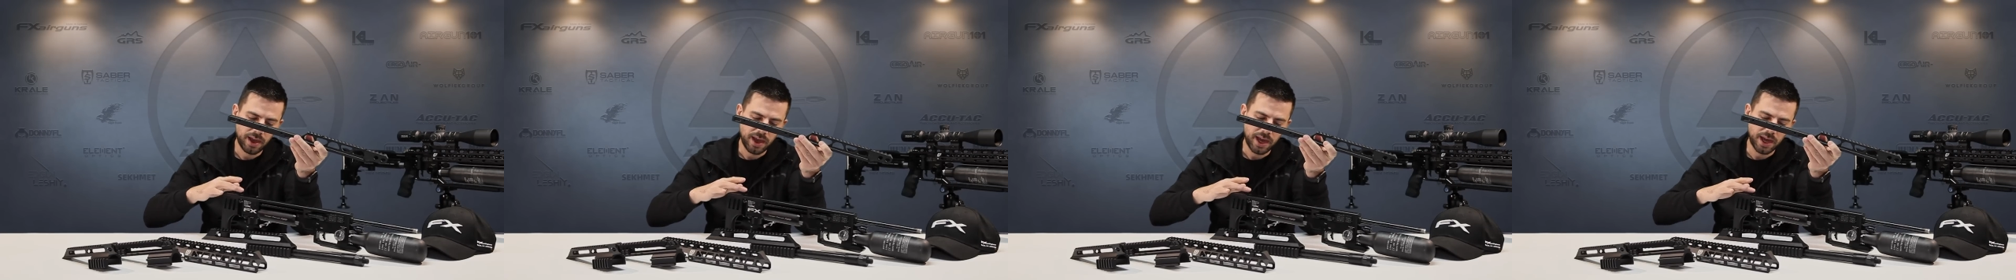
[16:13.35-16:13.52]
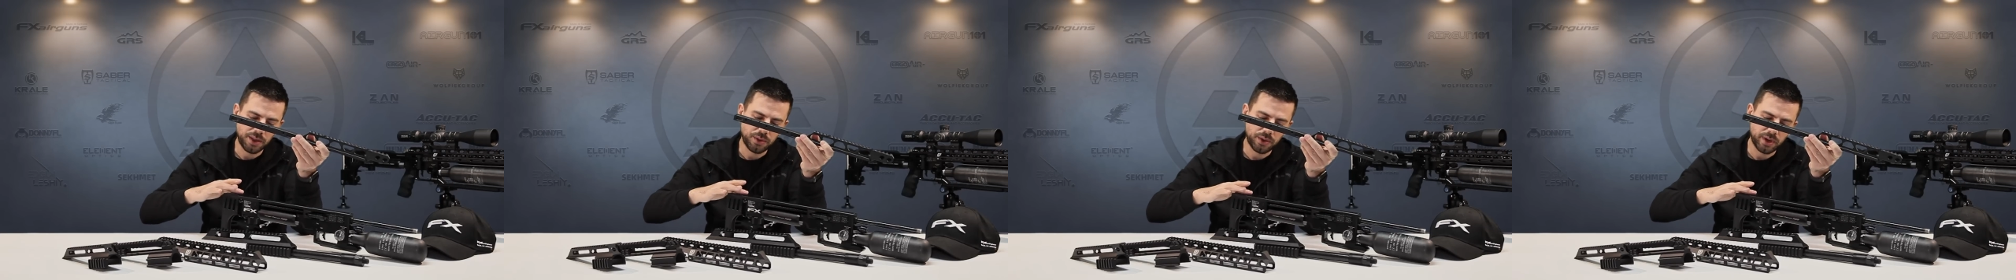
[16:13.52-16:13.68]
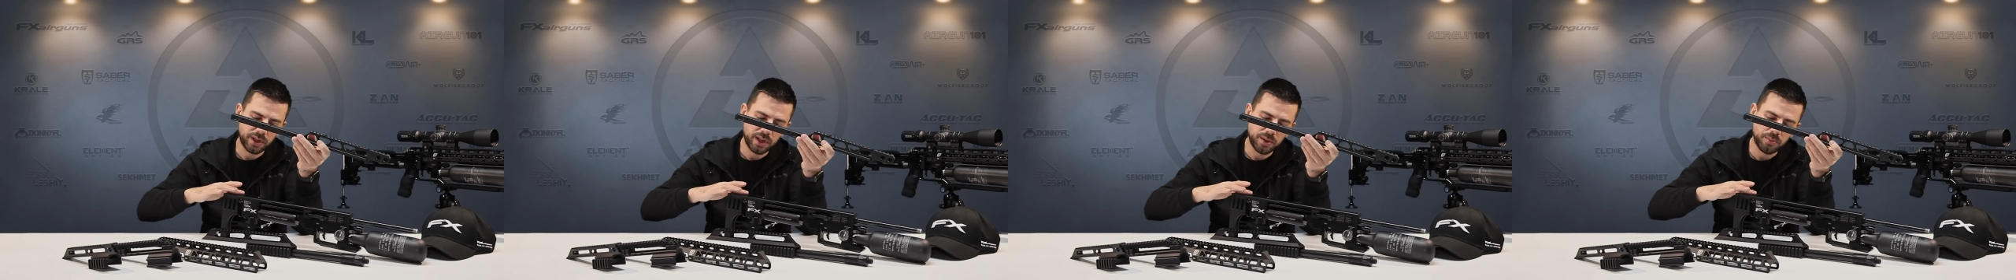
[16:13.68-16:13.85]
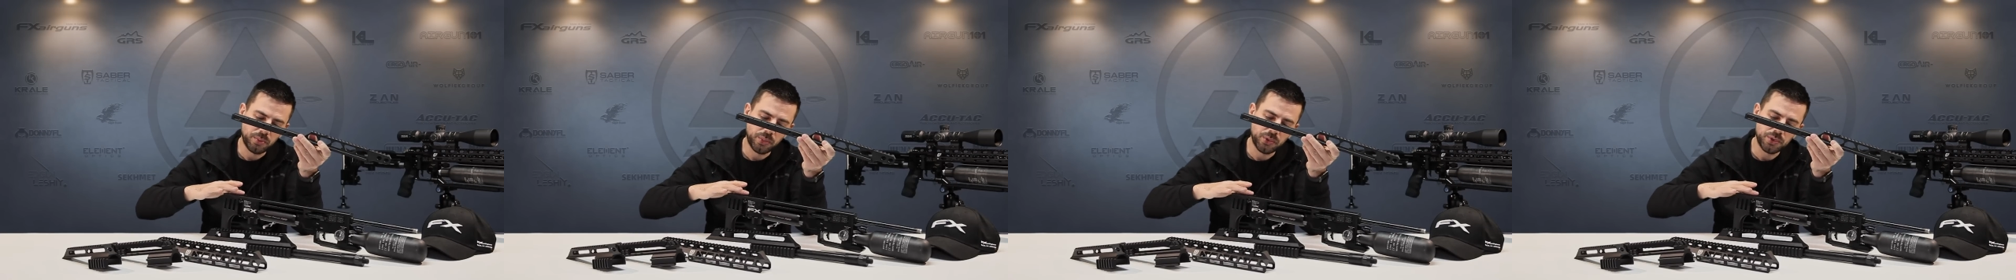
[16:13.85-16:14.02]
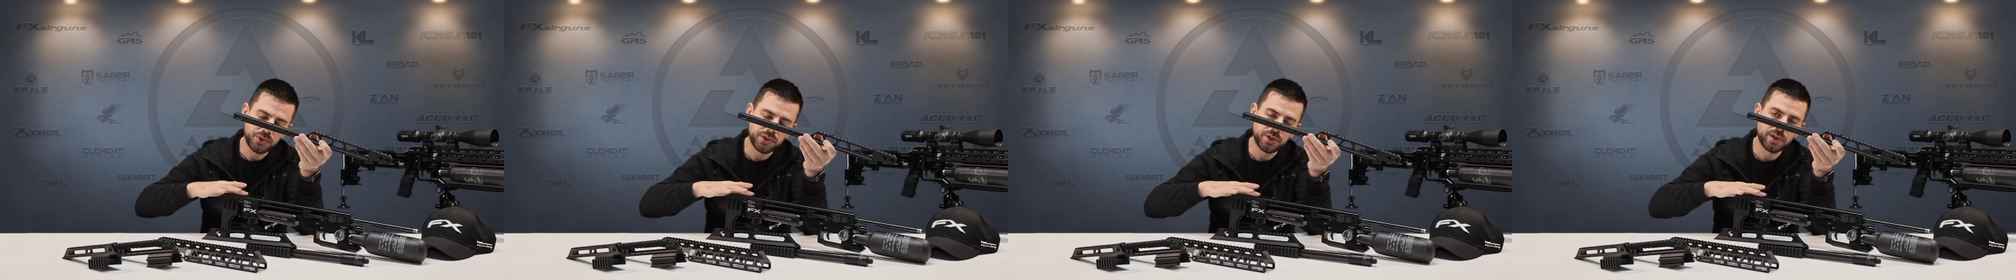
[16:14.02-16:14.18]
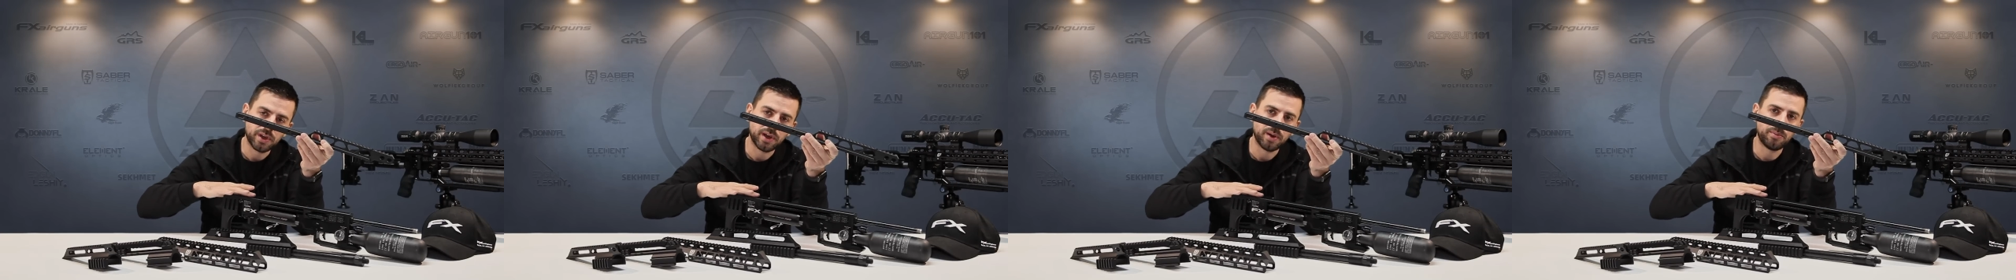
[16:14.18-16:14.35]
and already
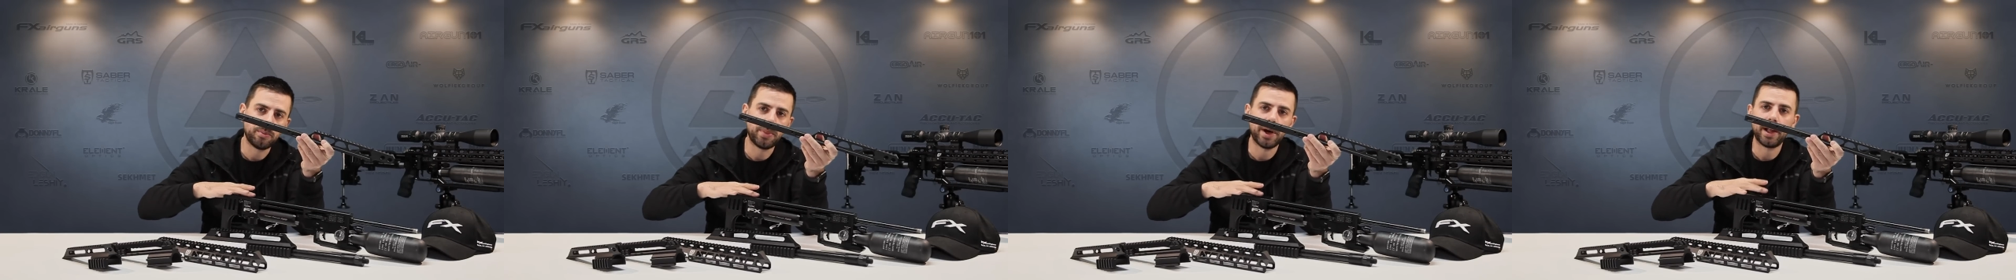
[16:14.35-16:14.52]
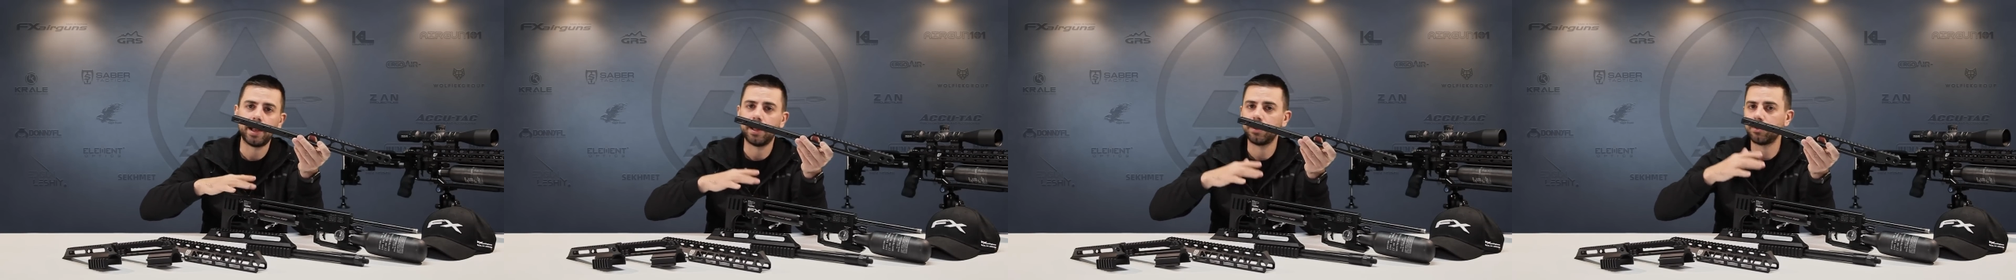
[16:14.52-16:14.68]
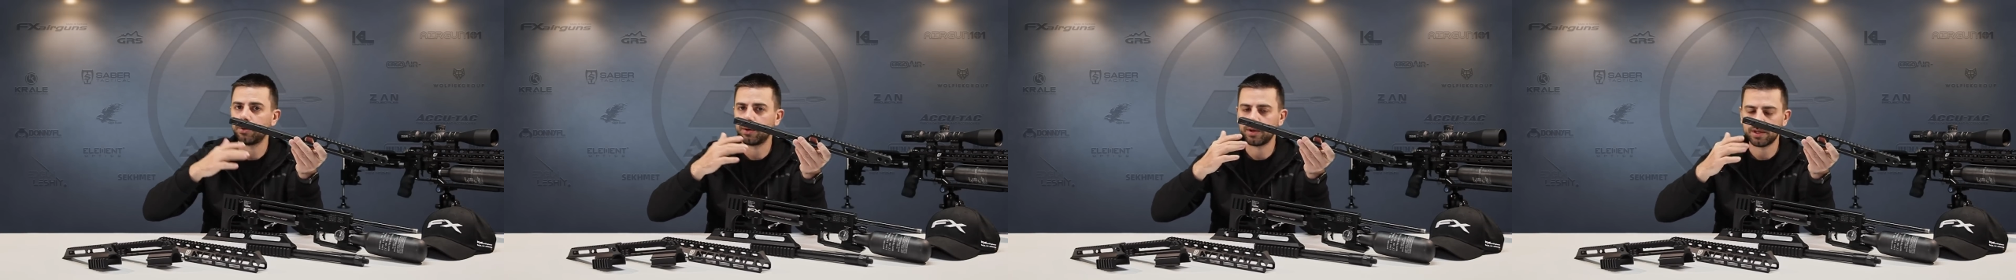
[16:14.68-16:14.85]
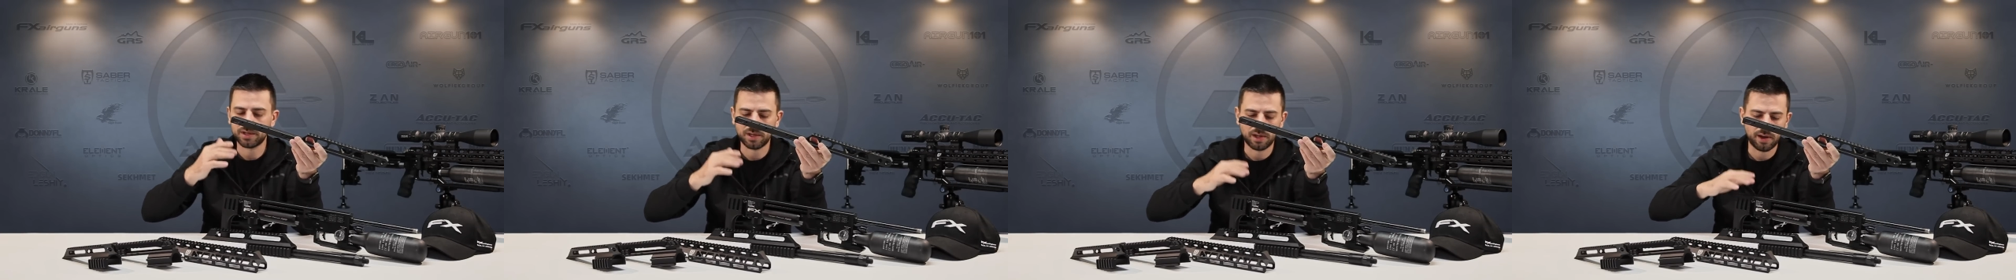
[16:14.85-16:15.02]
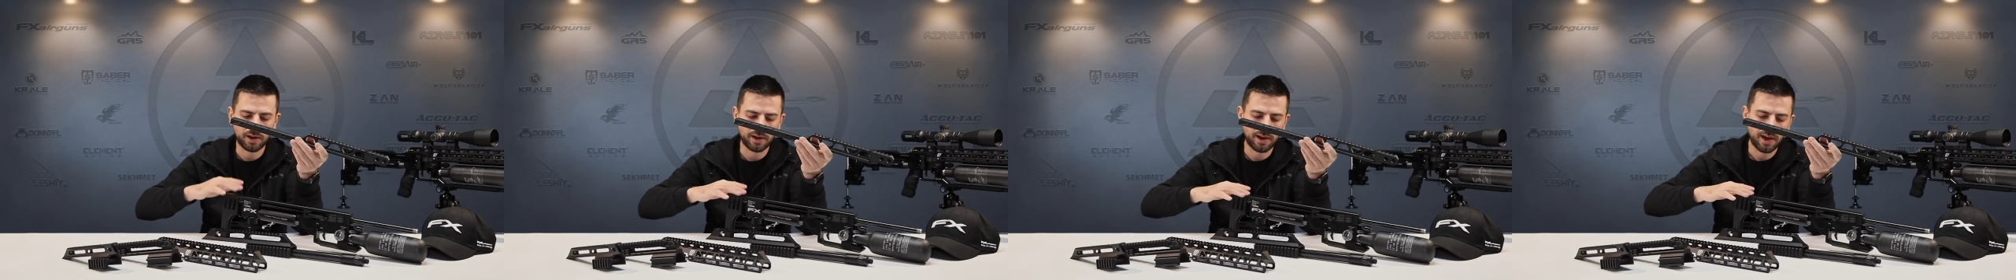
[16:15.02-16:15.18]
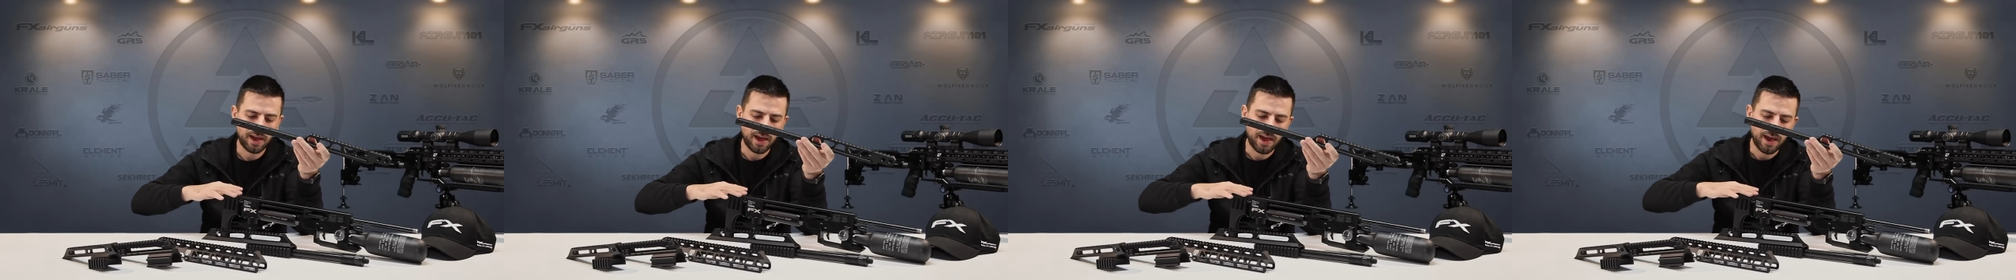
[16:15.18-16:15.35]
push a pellet or a
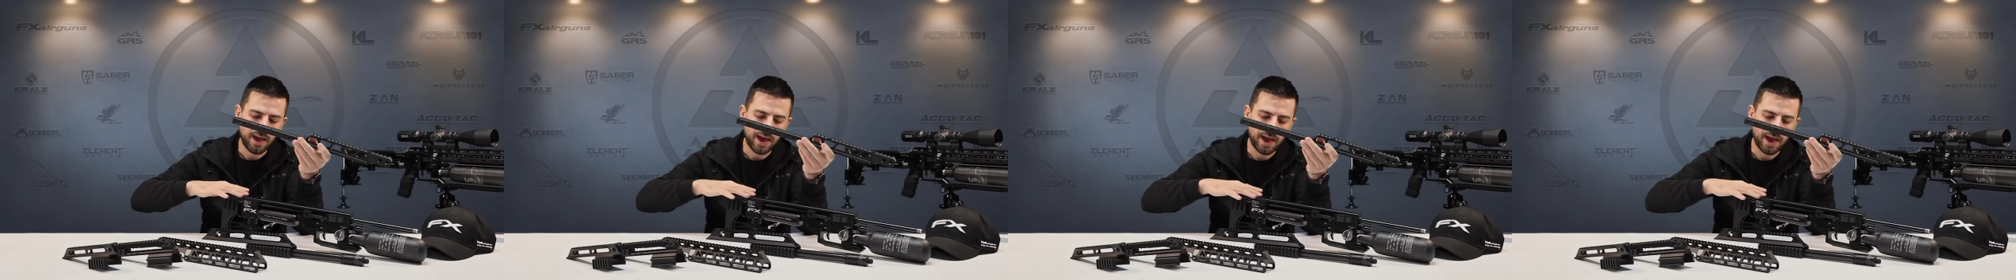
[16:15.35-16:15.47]
slug